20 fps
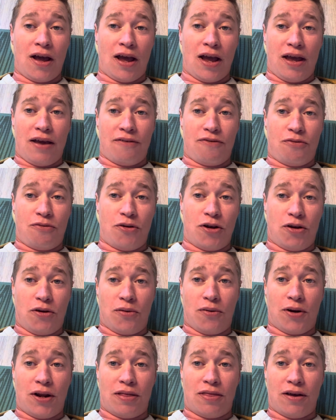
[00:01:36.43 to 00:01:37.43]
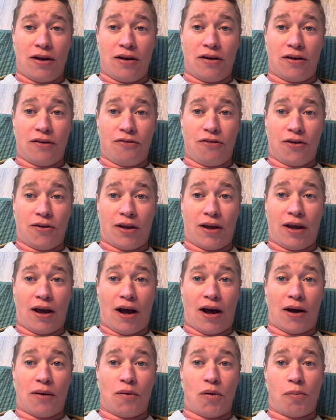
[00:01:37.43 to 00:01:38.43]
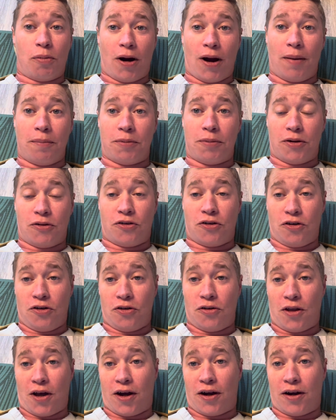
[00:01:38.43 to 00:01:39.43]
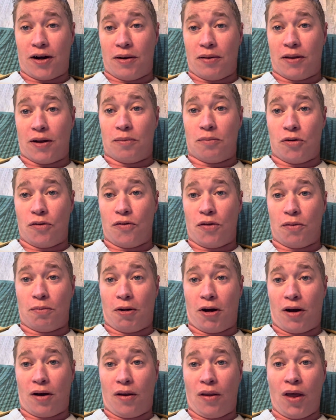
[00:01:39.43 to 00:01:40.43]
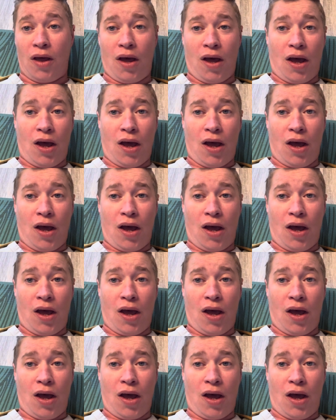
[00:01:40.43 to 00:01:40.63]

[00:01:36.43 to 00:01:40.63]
If we do anything differently, I will prompt you to do that and then move the ball.